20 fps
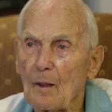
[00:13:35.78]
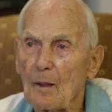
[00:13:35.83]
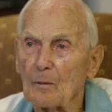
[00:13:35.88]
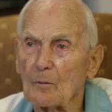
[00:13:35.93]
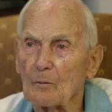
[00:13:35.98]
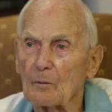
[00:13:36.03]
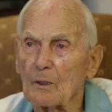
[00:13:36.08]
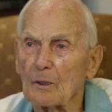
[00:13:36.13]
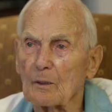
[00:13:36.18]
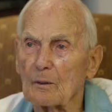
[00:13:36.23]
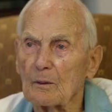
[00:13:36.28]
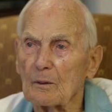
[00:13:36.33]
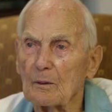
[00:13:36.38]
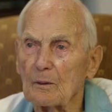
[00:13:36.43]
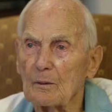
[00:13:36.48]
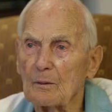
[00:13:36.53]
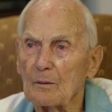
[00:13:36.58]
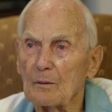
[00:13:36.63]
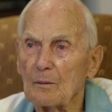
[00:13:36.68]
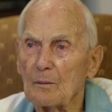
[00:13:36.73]
you
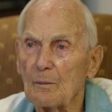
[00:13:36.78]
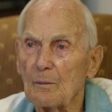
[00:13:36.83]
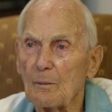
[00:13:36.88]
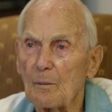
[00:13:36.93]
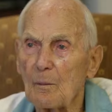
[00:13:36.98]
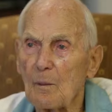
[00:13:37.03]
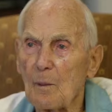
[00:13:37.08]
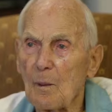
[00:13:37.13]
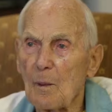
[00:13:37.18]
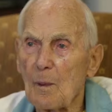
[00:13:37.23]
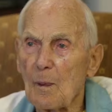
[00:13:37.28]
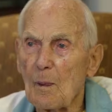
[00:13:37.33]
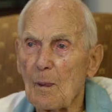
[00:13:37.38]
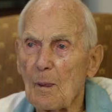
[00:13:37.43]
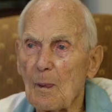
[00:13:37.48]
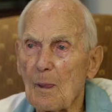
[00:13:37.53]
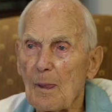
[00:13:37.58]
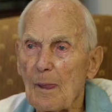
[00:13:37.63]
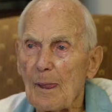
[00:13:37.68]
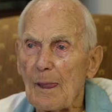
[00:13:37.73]
got to go to high school.
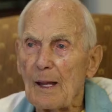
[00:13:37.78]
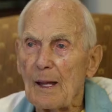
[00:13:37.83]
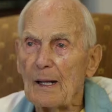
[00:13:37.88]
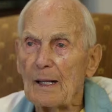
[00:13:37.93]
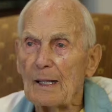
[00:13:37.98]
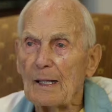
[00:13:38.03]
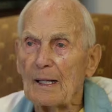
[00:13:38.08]
That's neat.